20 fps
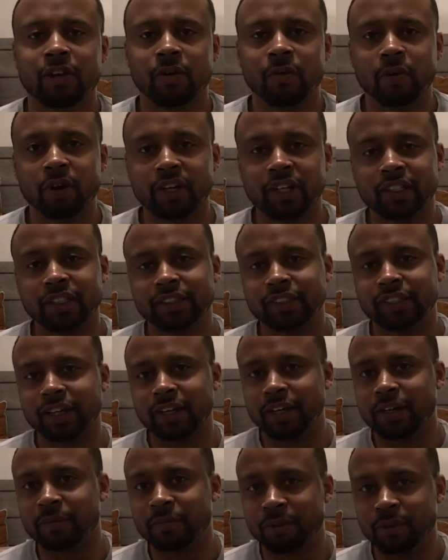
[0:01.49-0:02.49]
What is
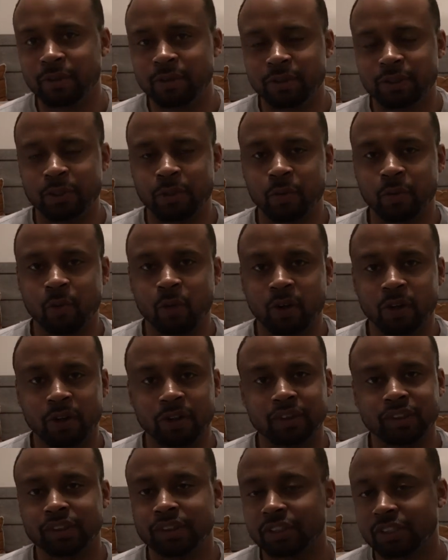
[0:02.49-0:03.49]
up, YouTube
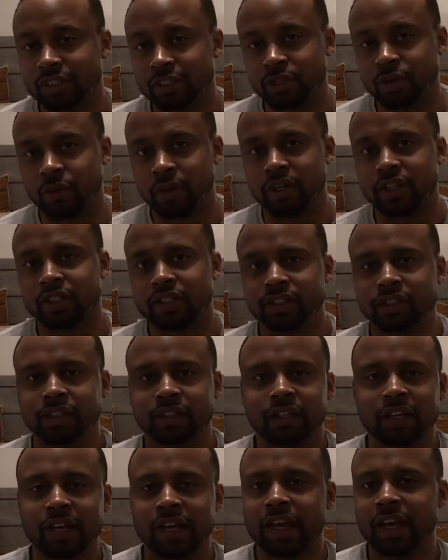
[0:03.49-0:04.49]
world? It's Chris,
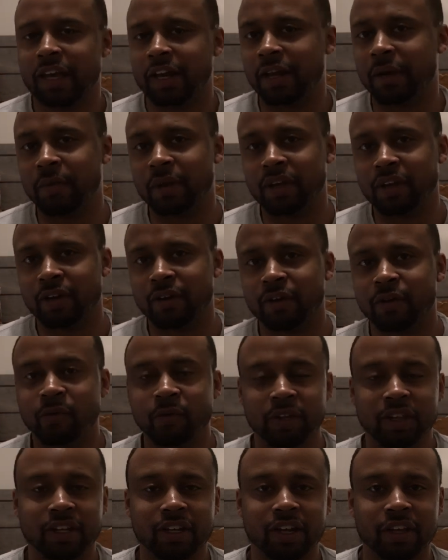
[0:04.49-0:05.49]
and I'm here
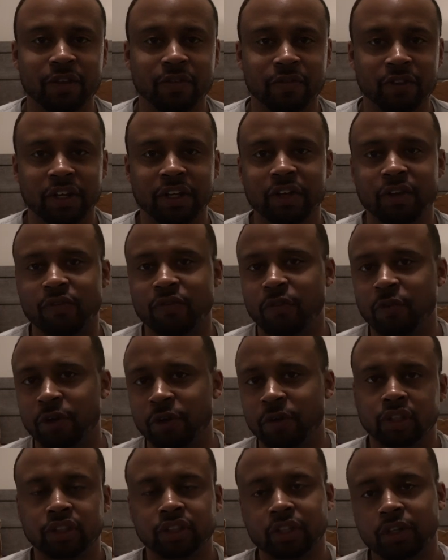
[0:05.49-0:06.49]
with another video for
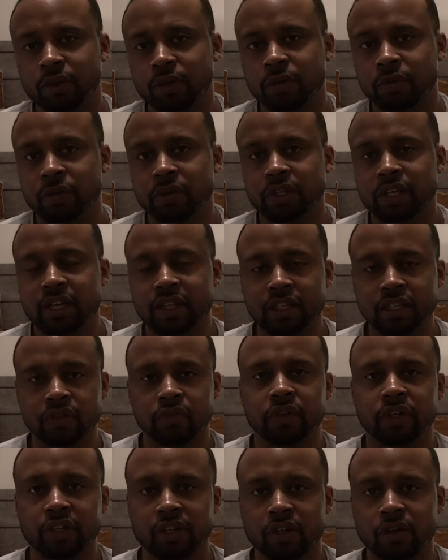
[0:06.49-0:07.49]
you. So in this
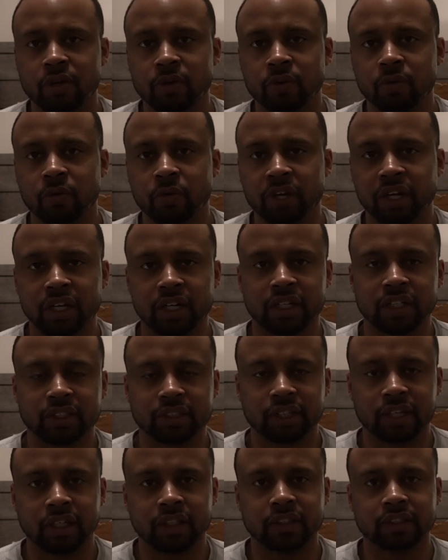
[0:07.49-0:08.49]
video, we're gonna
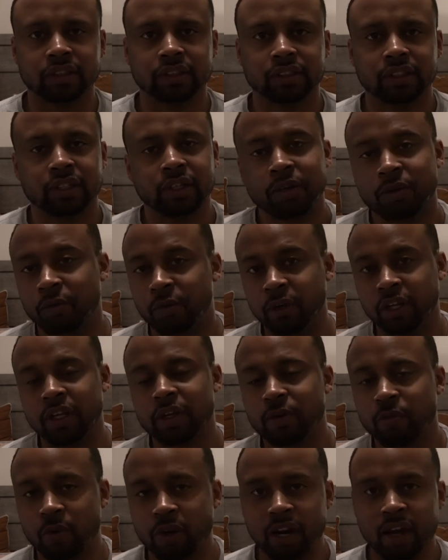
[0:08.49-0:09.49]
discuss really
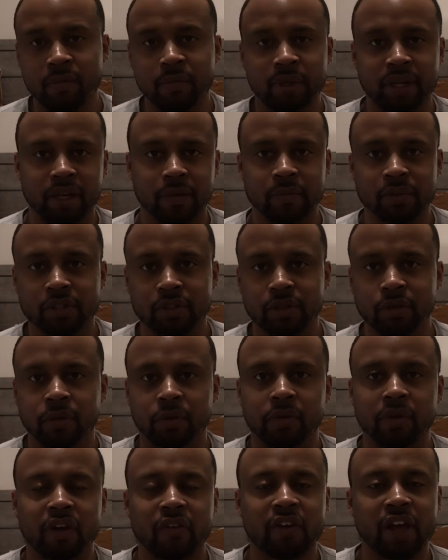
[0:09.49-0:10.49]
what I've been up to.
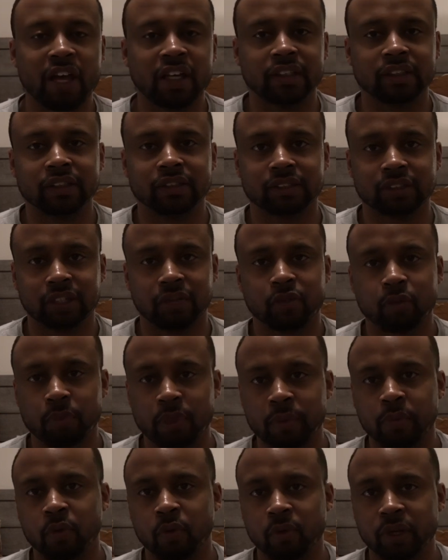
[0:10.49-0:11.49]
I've had several
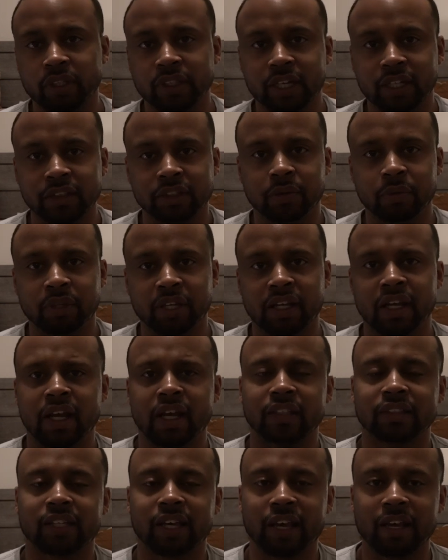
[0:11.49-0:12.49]
people reach out to me and
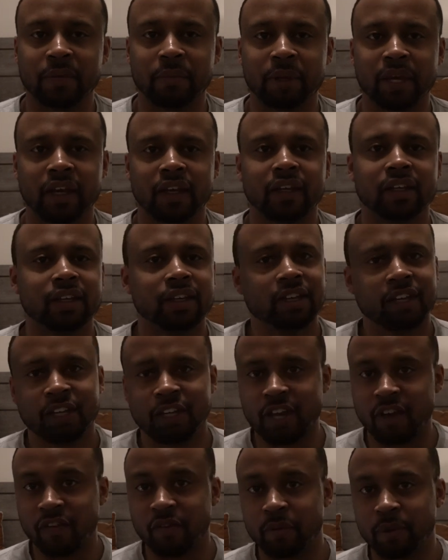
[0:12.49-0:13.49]
ask, hey man,
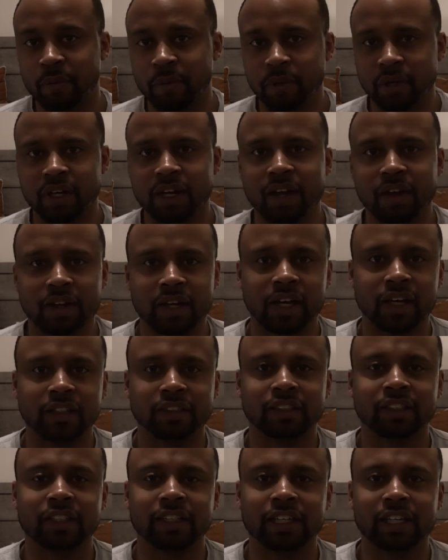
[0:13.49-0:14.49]
you haven't been putting out
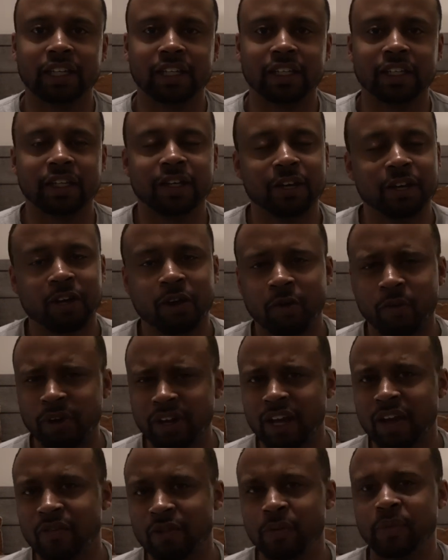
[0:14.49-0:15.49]
content lately. What
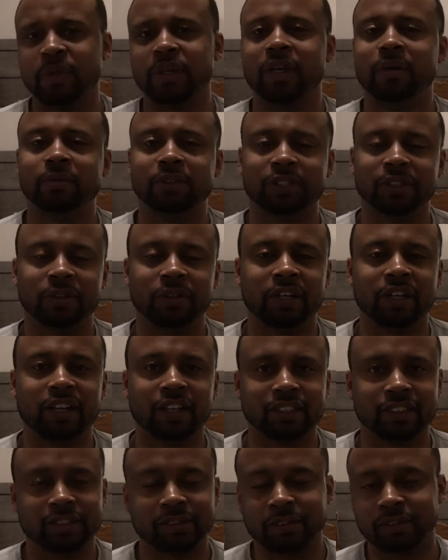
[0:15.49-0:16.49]
have you been up to? And
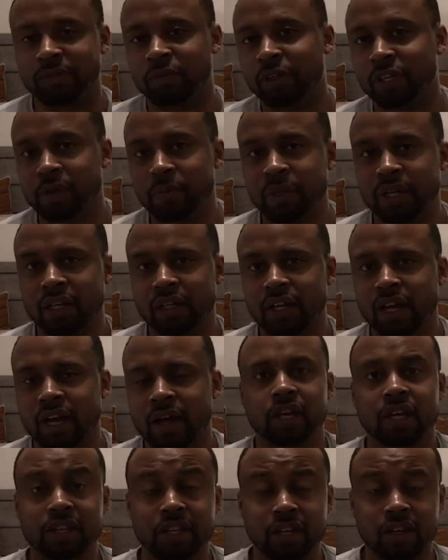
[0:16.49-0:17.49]
it's really been a
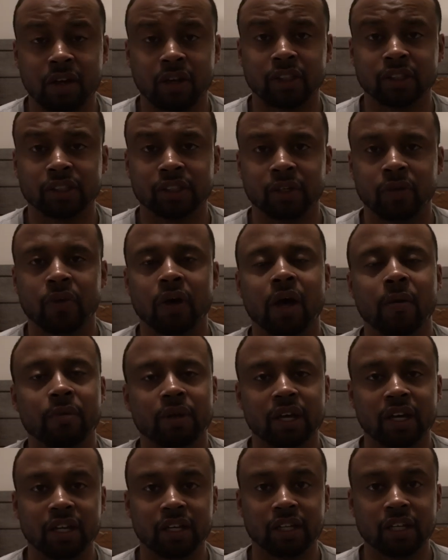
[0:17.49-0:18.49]
lot. And then also, I'm
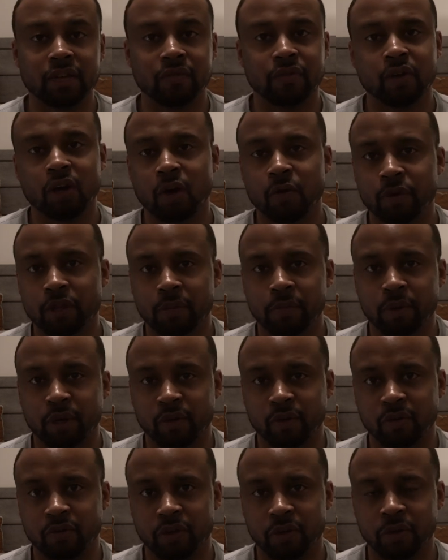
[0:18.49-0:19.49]
gonna leave you all with a book
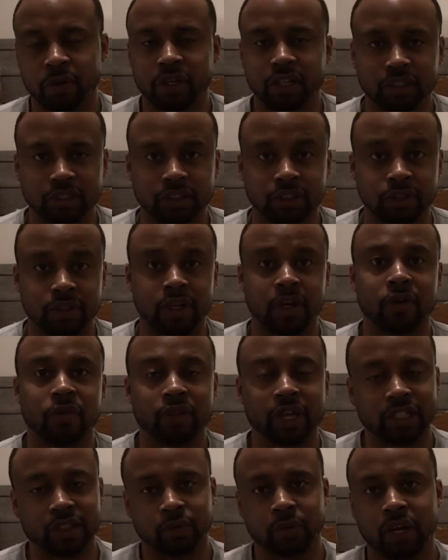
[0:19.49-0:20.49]
review because you know
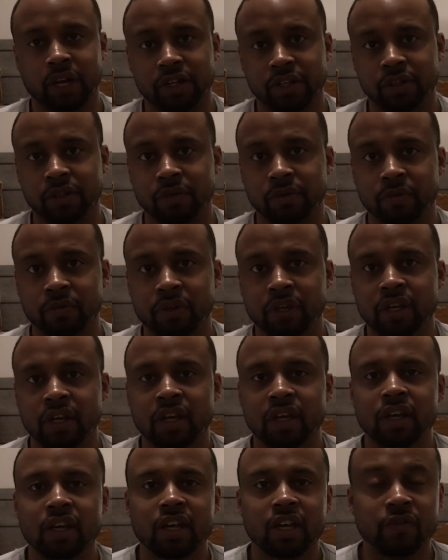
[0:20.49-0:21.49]
that's what I do.
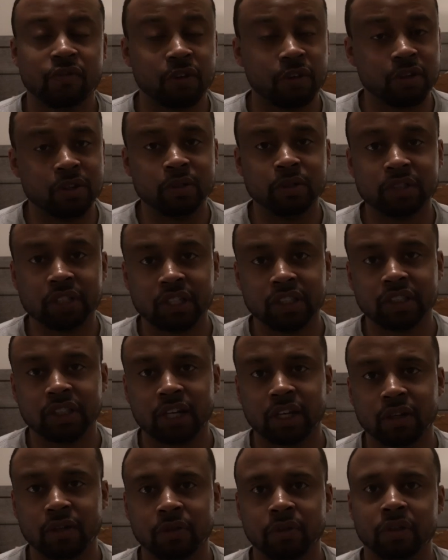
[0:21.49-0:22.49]
If you're new to the
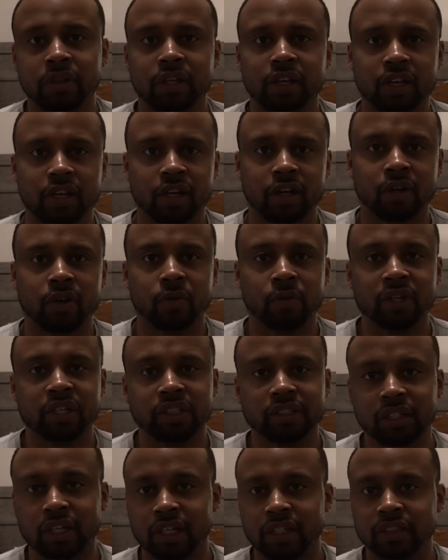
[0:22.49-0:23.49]
channel, here we
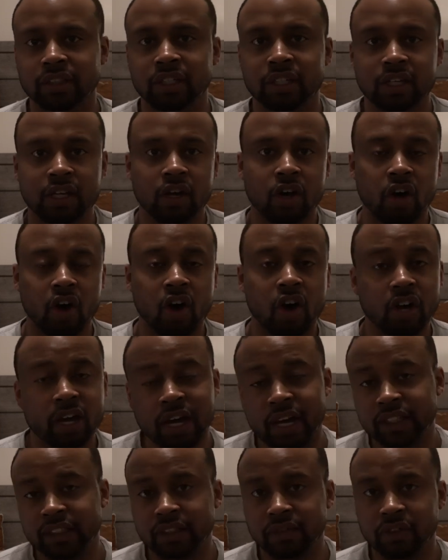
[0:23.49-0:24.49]
discuss all
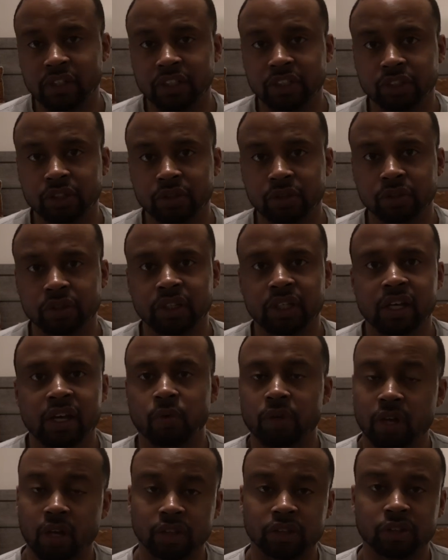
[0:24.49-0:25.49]
kinds of issues.
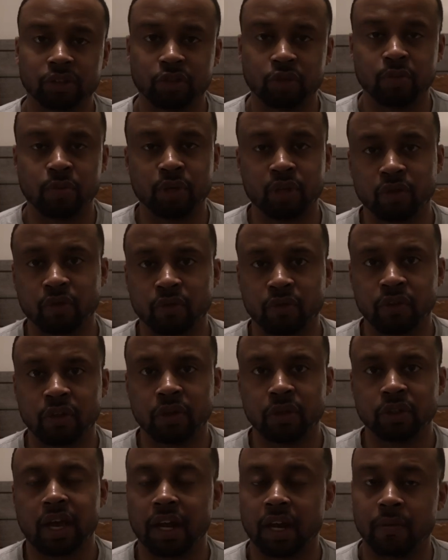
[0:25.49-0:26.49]
We also do book
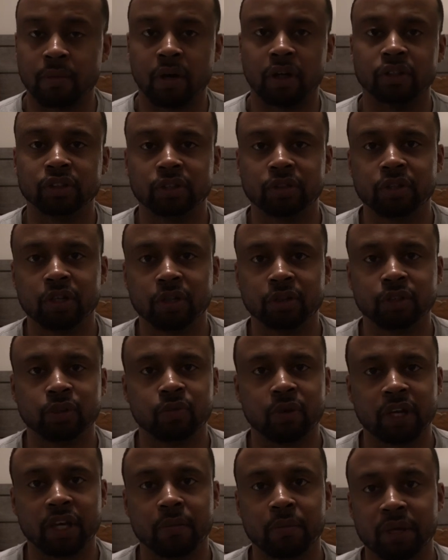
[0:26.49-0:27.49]
reviews, and I'm also known to
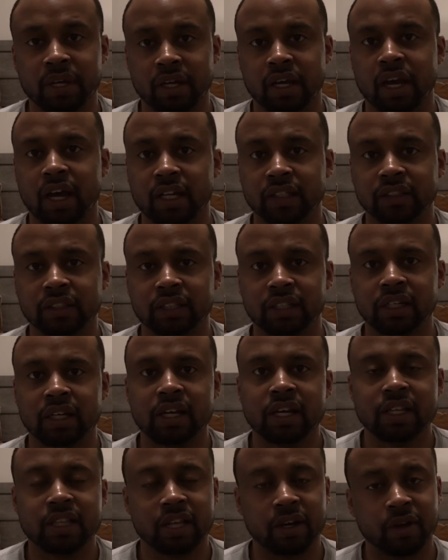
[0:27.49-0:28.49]
recommend content
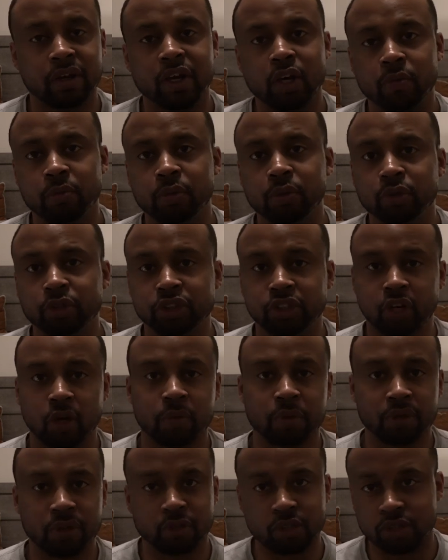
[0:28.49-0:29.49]
that'll help you
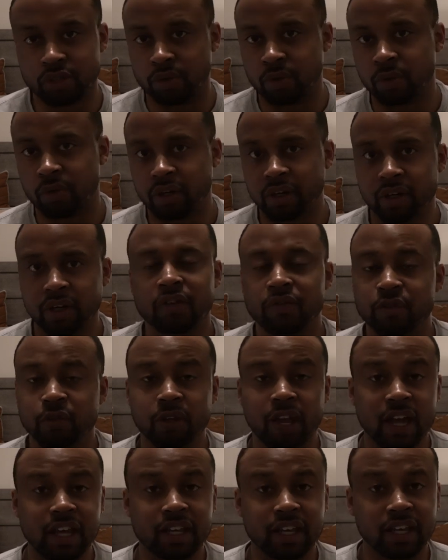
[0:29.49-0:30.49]
sharpen your sword. If you
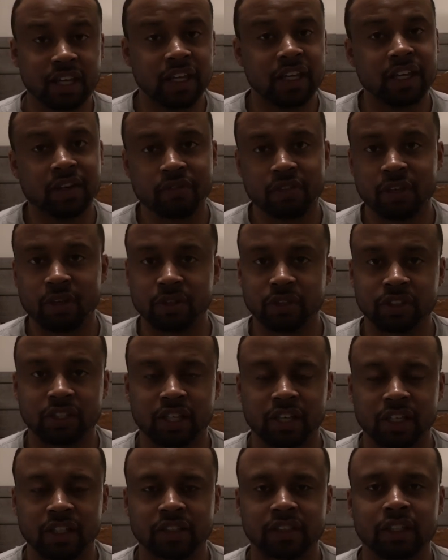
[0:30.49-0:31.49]
like any of those
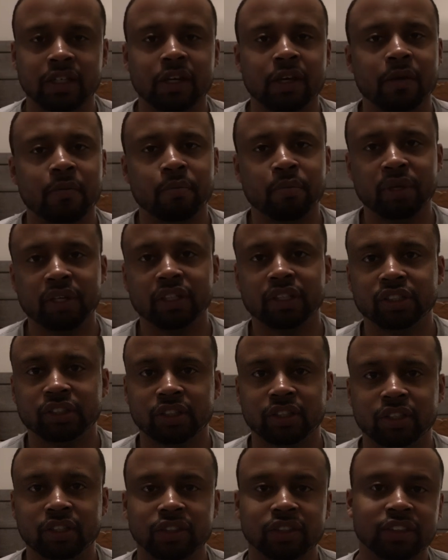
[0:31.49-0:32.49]
things, be
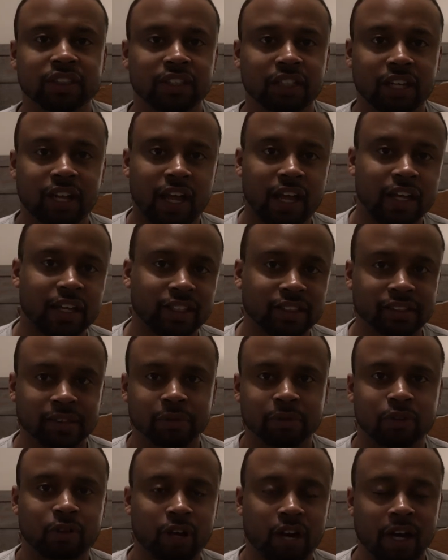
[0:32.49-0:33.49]
sure to like and
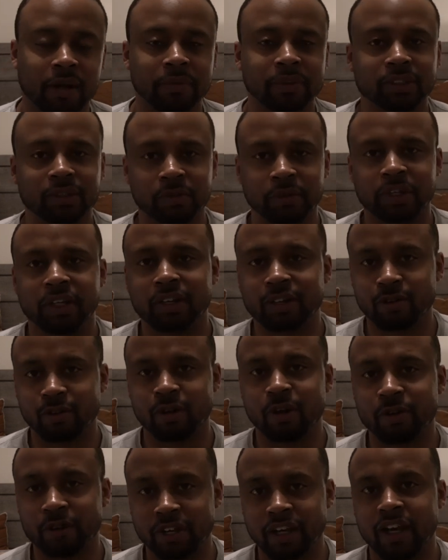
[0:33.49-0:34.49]
subscribe so we can
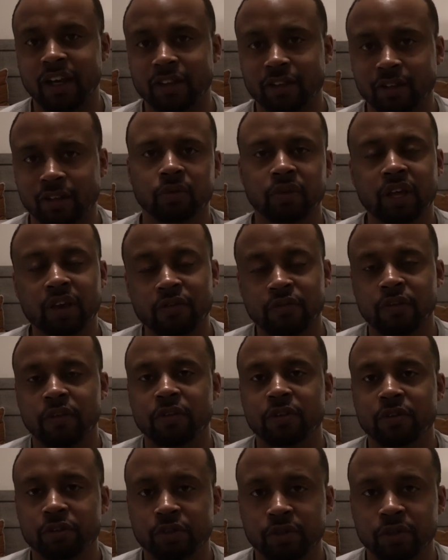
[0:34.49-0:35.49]
grow together. Without
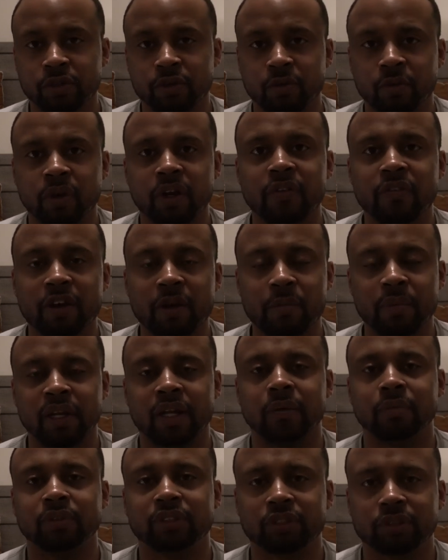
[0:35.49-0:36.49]
further ado, what have I been
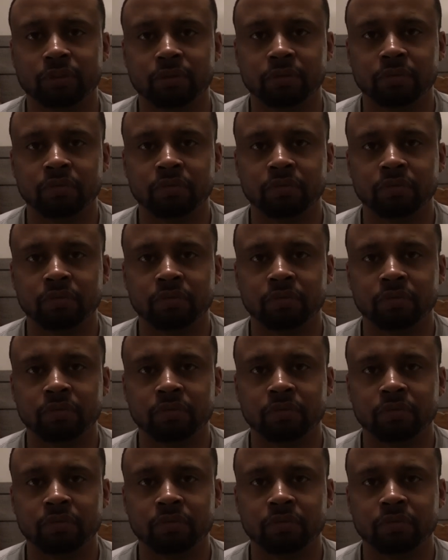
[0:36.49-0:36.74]
up to?